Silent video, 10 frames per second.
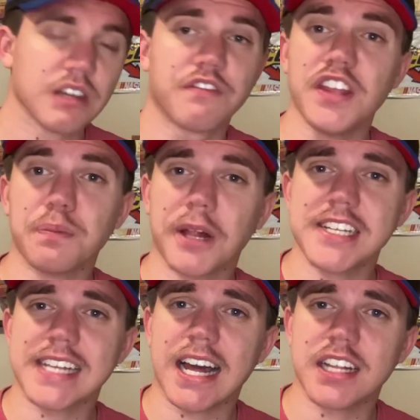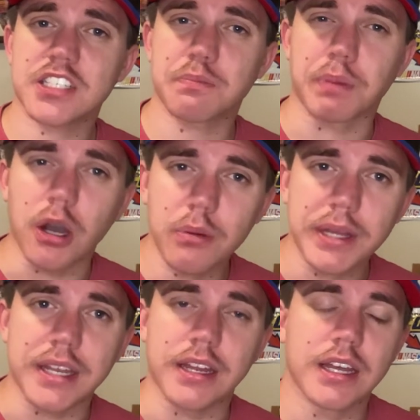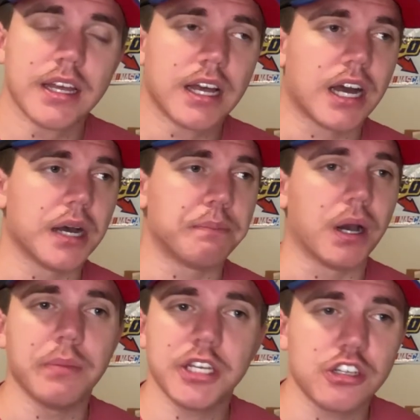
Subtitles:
Fifth place, Alex Bowman. Bowman,